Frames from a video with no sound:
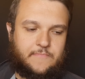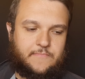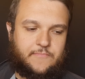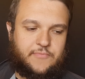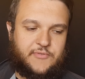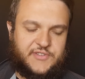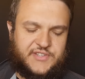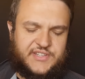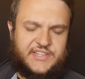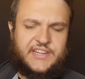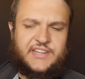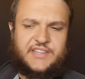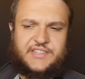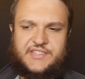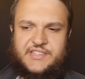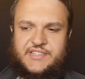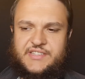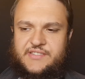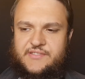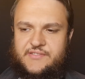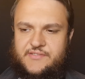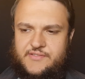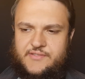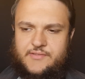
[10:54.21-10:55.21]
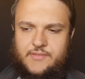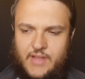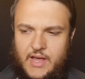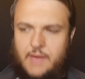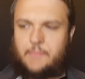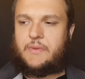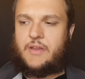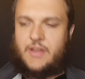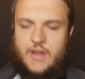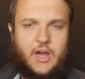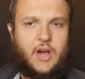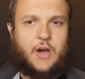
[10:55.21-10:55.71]
proceeded to
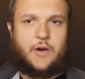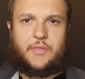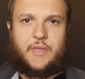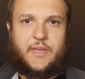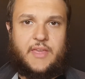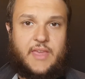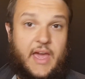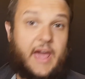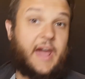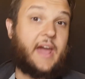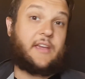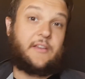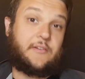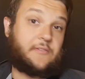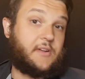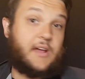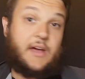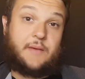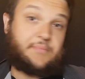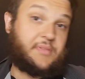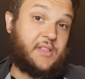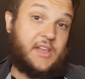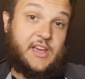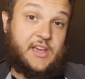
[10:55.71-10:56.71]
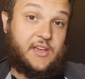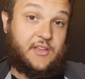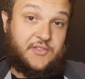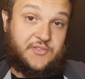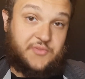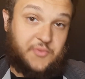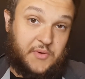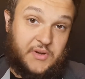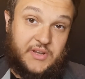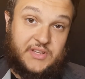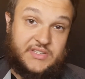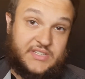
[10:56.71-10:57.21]
let me know that, yeah, you're not playing
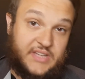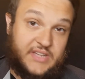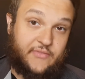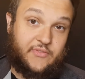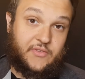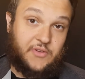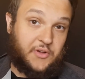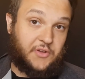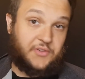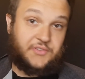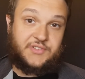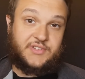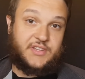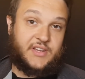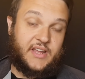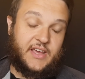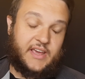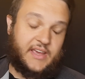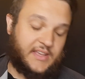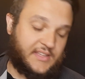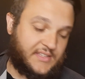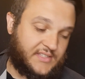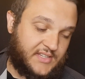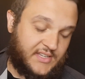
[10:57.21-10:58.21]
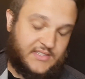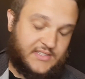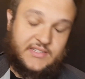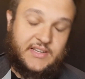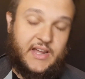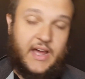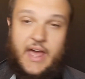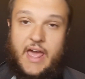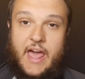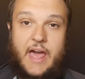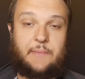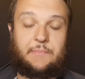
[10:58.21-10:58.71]
27 holes today. It's
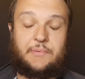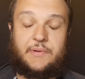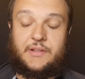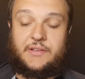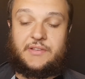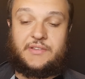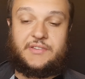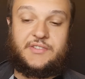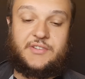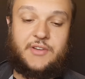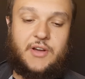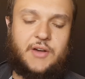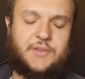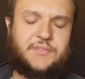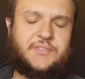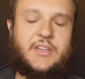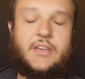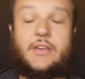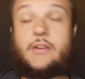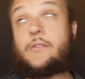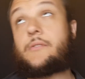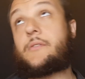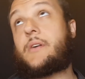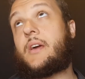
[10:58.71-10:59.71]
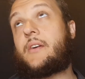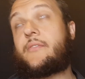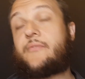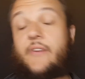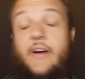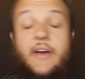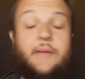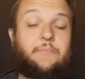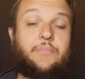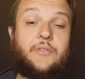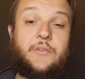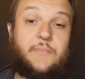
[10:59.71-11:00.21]
not happening. So I was like, okay,
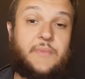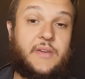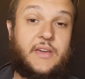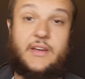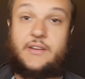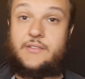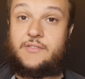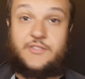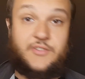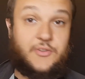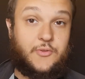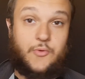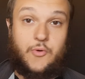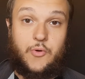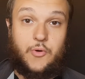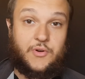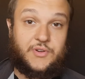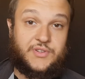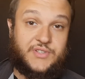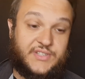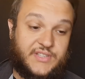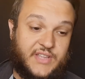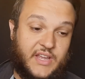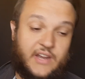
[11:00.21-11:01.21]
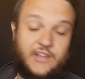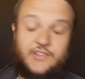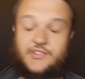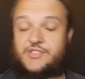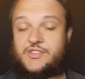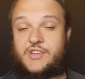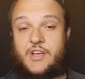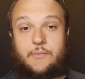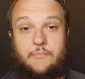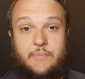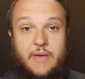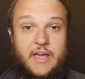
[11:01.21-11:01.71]
fine. Put me on 2 courses, then I'll
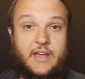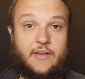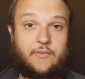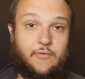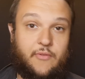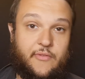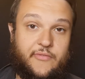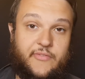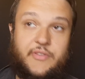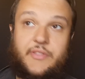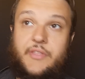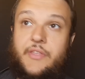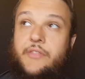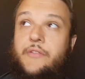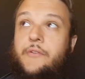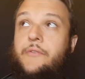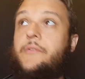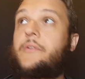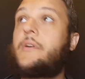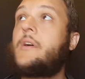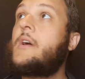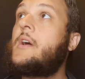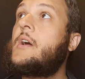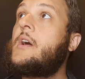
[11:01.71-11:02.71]
just come back and review the 3rd.